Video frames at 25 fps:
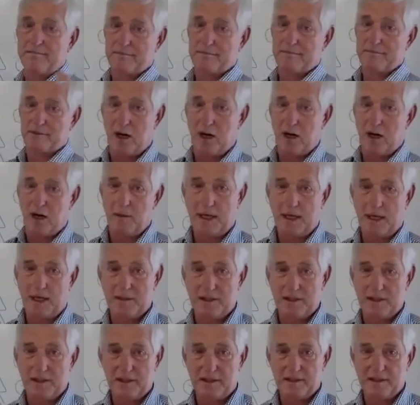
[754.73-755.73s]
sorry
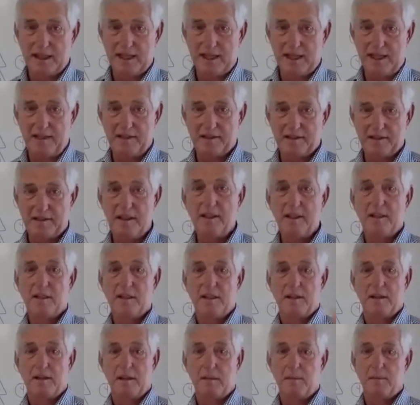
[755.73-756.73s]
about this, ladies,
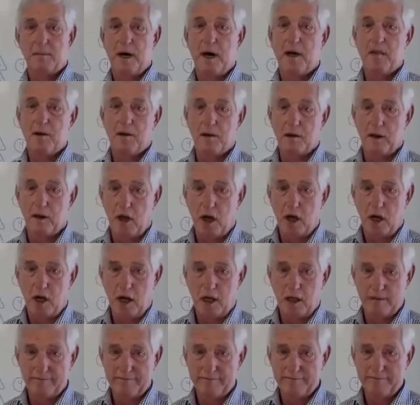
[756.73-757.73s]
the mother-in-law.